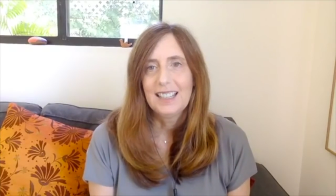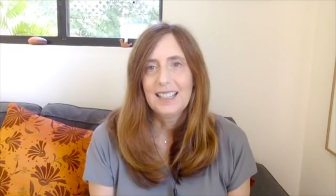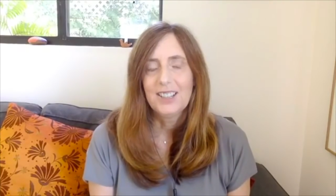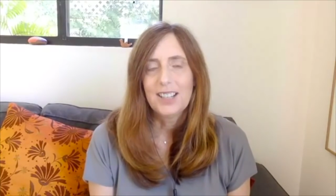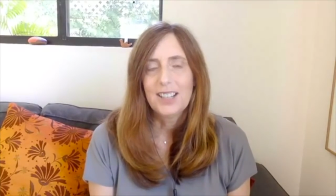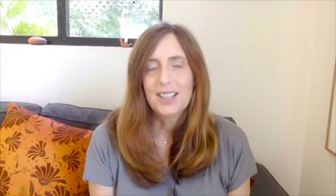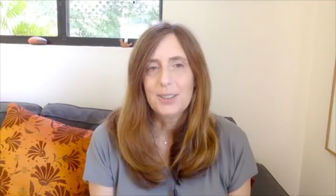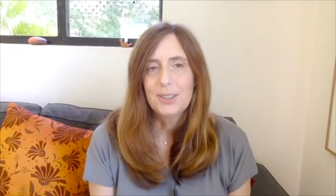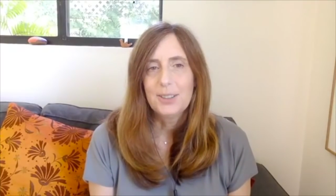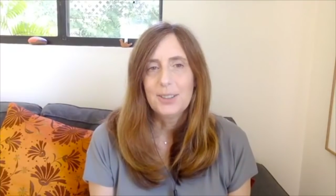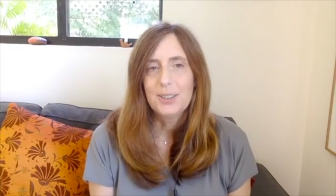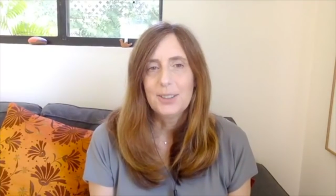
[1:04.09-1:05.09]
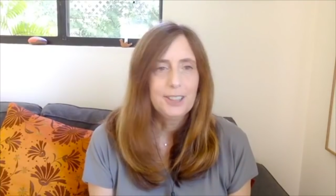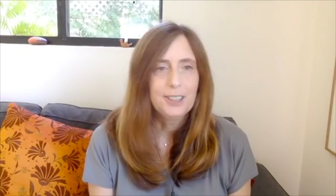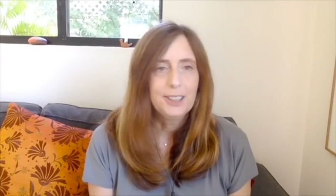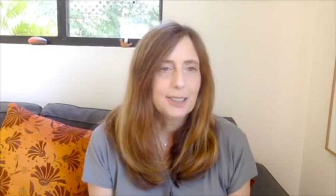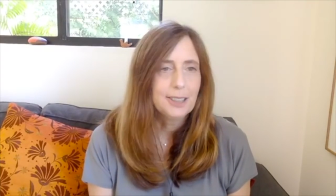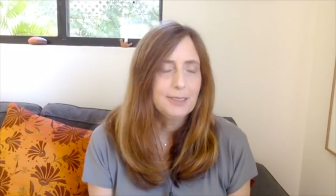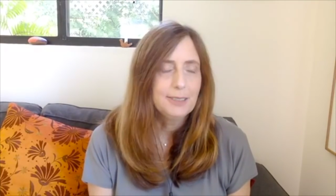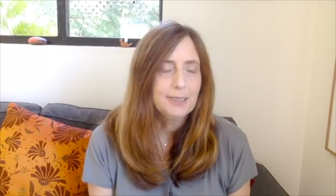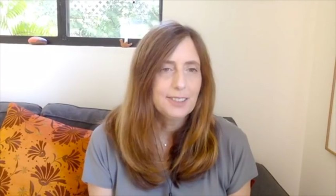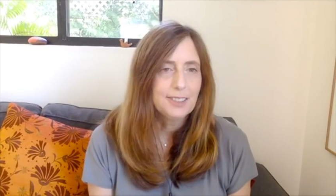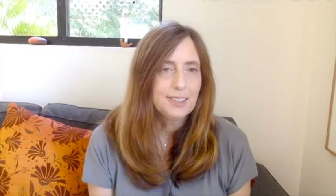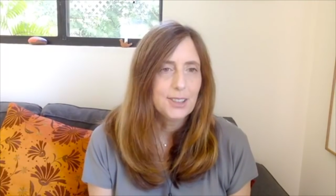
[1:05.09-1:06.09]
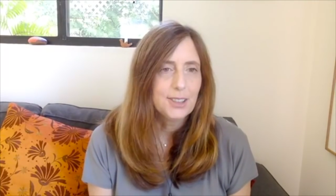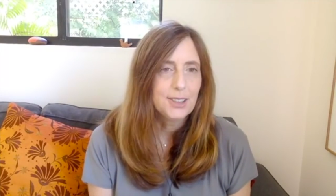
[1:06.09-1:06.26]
I know wherever you are, we don't know